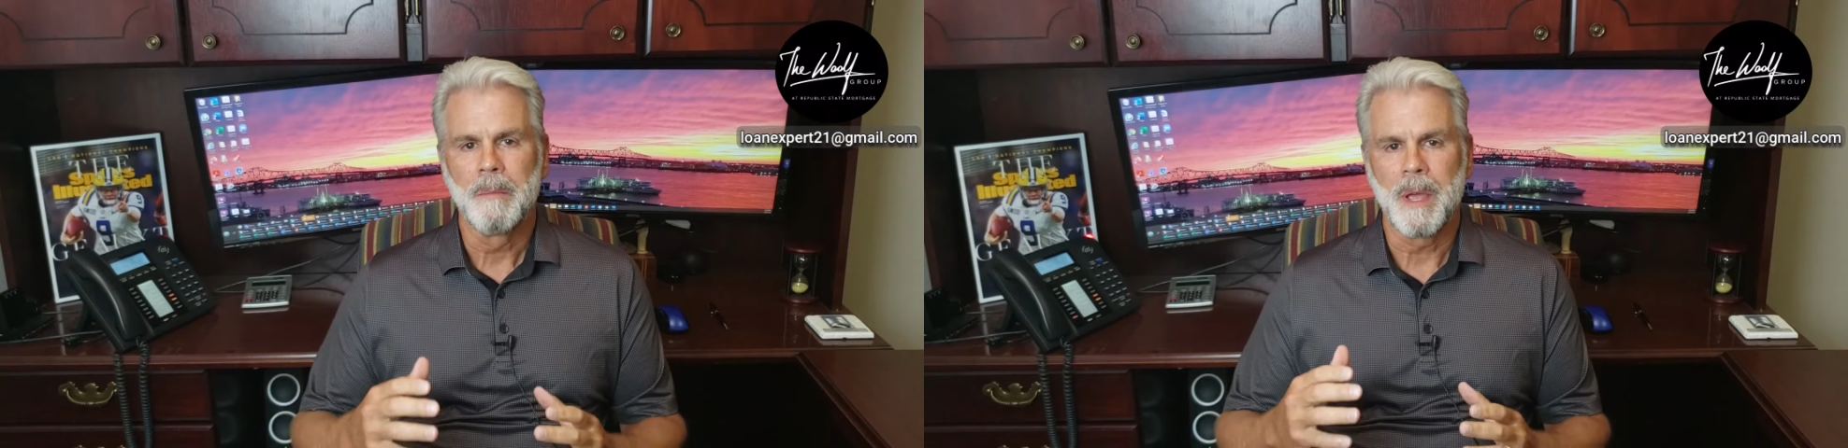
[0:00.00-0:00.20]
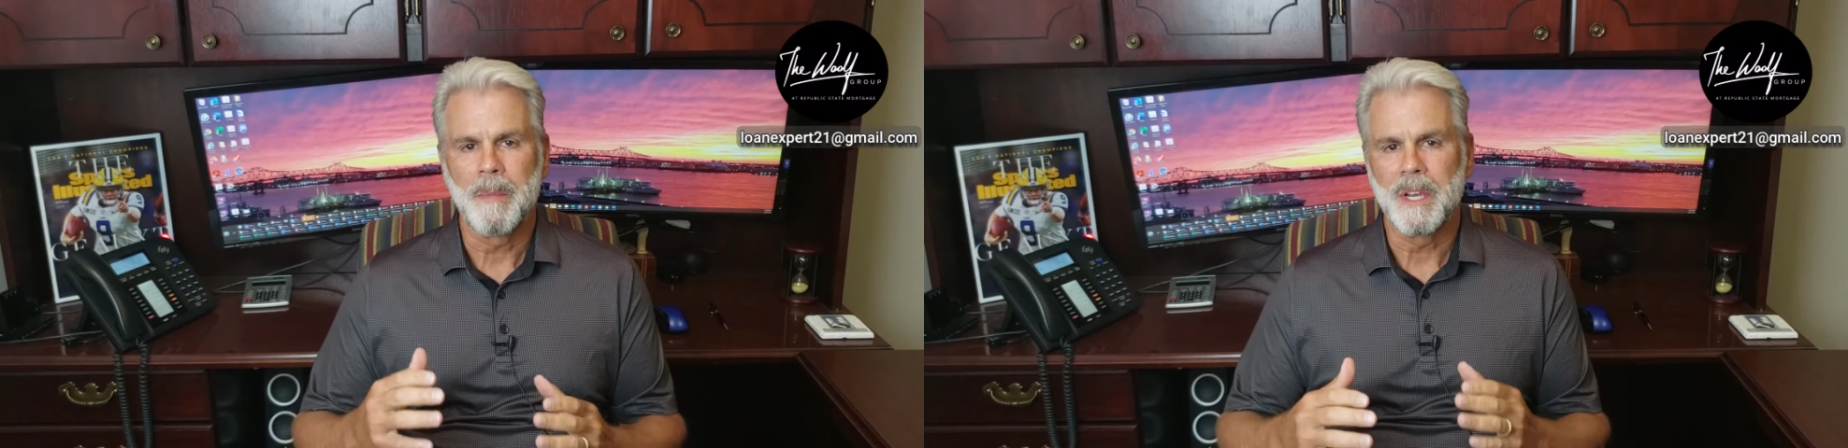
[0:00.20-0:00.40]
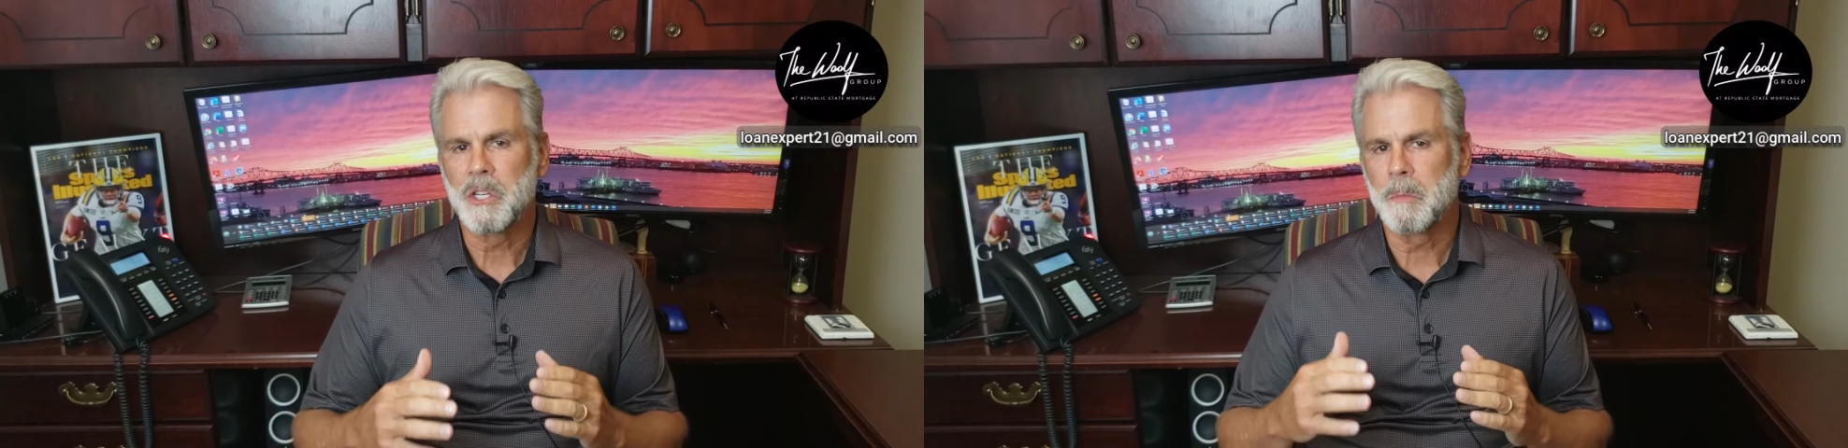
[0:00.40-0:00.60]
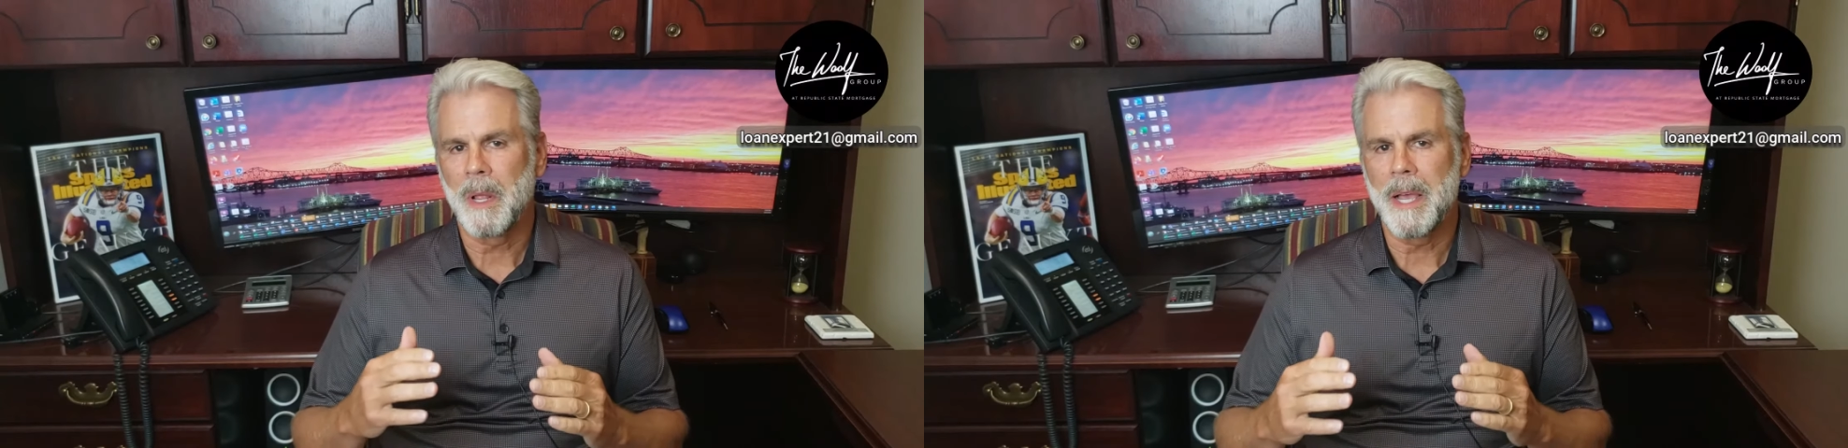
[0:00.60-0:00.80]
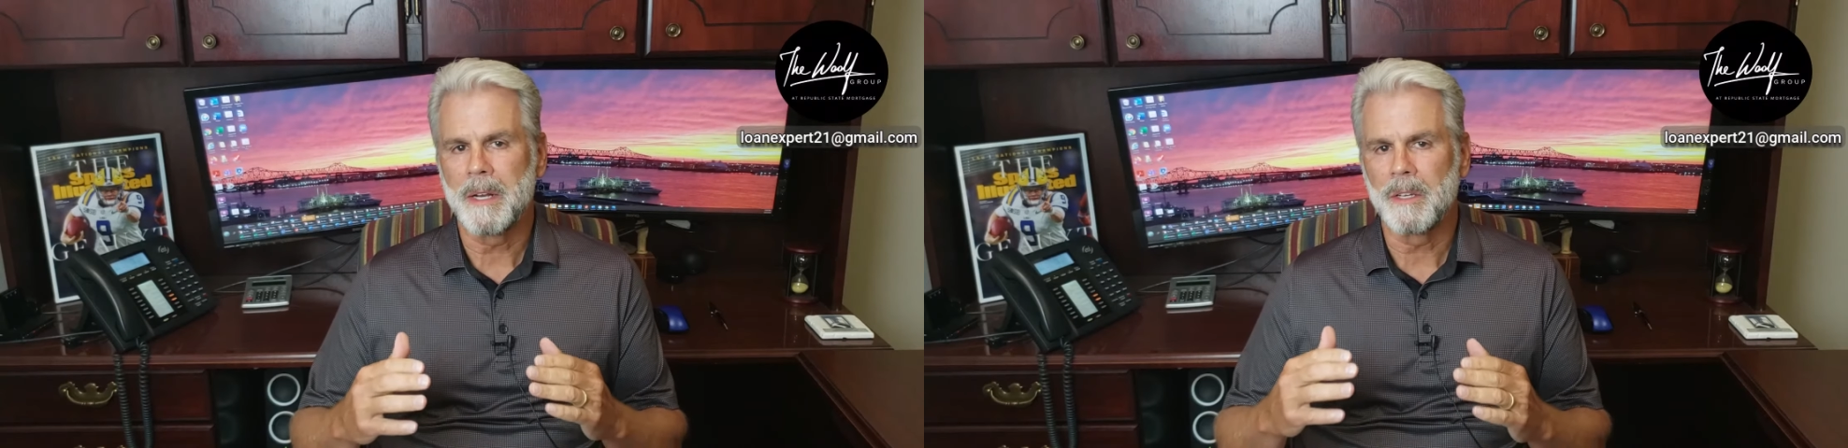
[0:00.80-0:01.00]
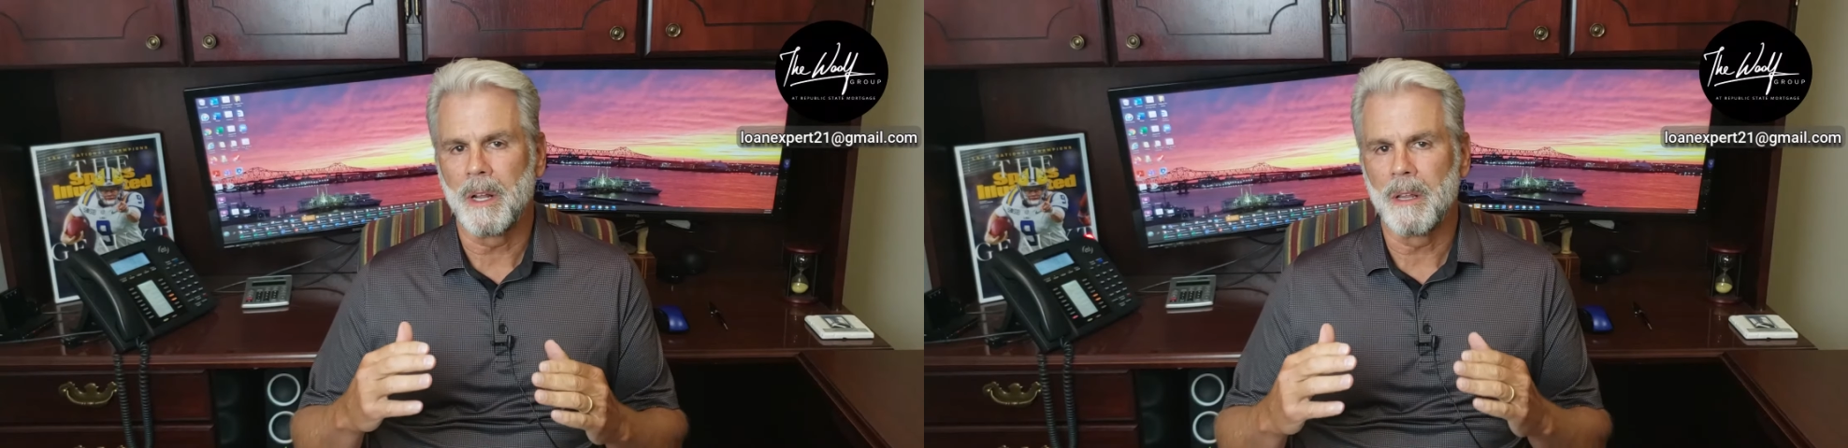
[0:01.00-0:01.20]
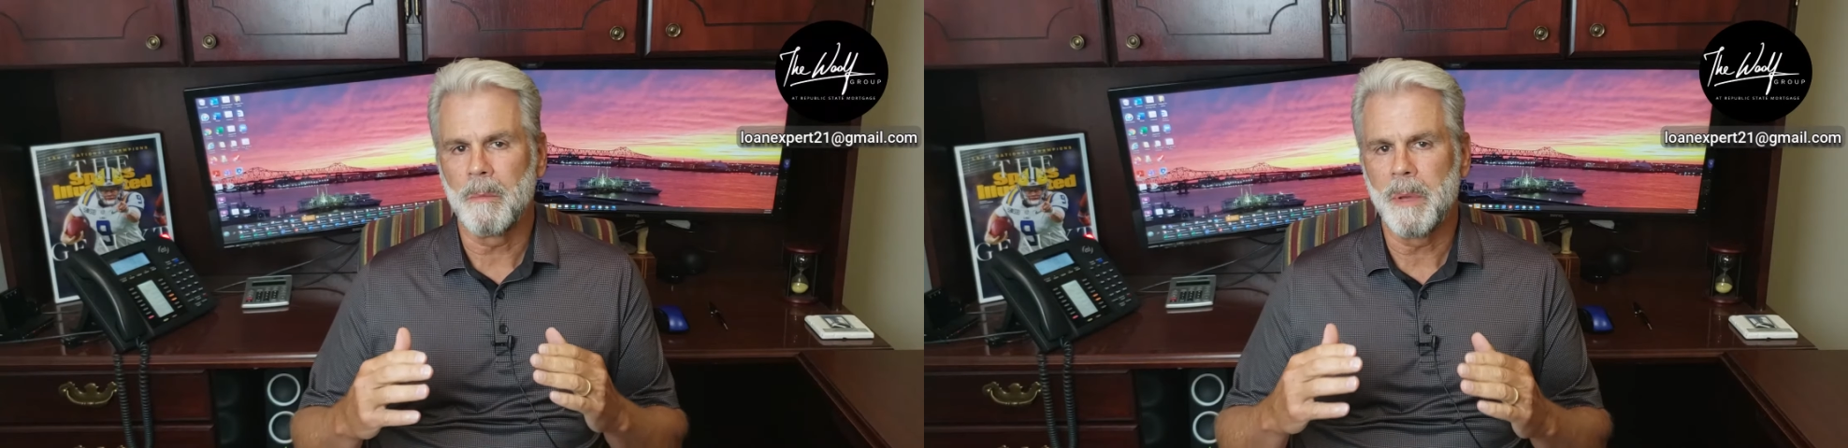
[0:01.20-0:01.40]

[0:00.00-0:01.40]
maybe explain a little